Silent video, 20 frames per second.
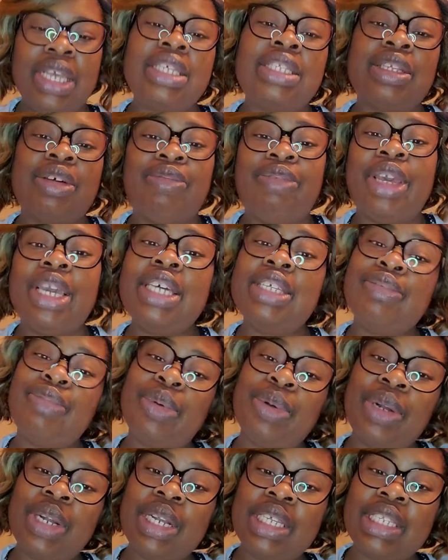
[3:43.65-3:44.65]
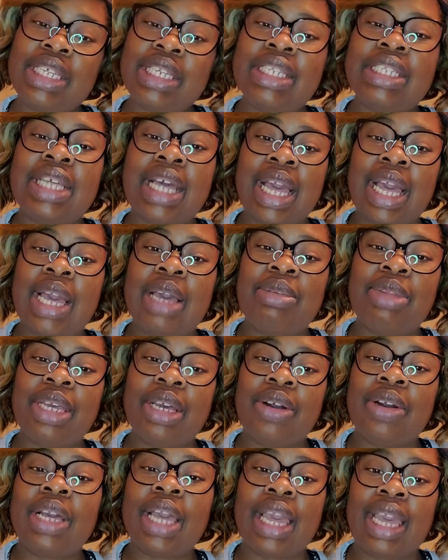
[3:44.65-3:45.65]
So fast forward to the time
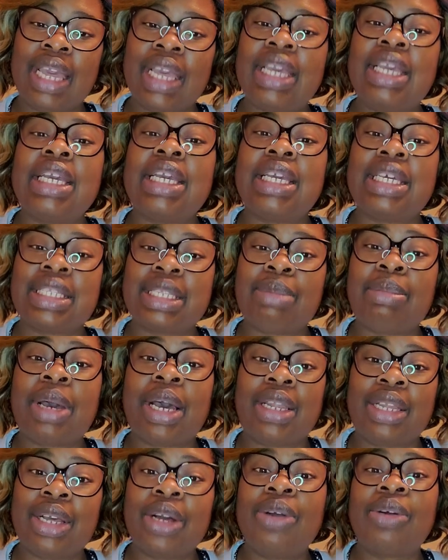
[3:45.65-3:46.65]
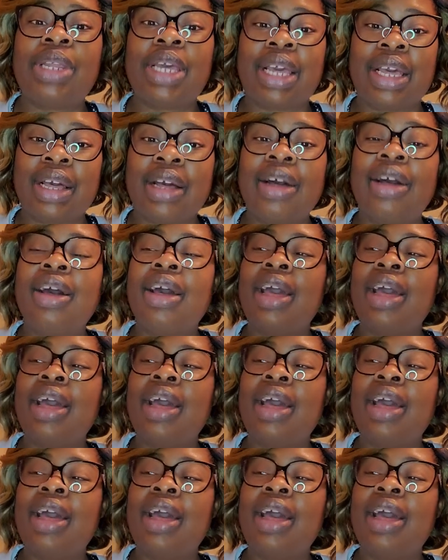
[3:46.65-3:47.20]
that, okay, it's about to go down.